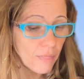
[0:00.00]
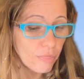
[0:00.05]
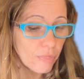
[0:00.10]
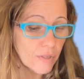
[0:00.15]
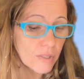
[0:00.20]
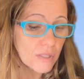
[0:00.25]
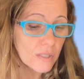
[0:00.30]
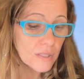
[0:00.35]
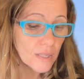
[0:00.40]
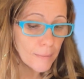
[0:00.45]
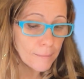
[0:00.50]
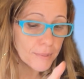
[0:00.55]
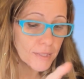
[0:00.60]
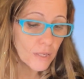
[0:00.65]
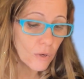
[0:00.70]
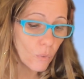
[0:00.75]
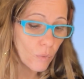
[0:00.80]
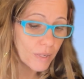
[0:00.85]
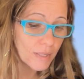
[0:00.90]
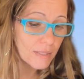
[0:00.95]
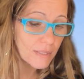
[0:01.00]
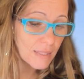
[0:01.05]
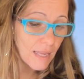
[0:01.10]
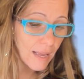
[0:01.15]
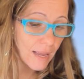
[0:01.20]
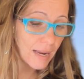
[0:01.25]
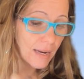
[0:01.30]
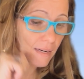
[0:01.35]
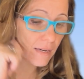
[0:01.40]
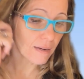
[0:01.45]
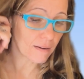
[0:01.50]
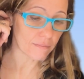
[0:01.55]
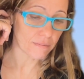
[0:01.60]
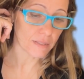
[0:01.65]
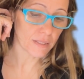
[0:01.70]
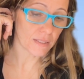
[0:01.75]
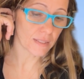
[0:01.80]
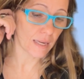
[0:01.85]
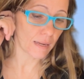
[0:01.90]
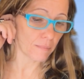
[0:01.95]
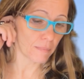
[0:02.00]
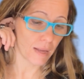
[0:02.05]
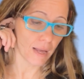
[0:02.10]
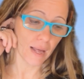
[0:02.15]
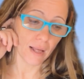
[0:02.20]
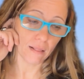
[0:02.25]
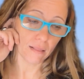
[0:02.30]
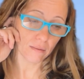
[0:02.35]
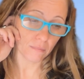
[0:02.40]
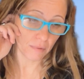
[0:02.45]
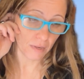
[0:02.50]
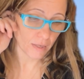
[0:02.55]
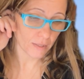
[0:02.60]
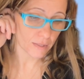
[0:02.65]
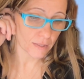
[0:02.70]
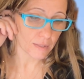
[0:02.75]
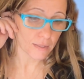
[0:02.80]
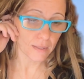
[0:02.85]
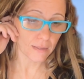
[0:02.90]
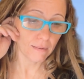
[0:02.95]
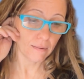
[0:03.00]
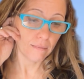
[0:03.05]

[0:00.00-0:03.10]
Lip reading: the subsequent sign of the same element,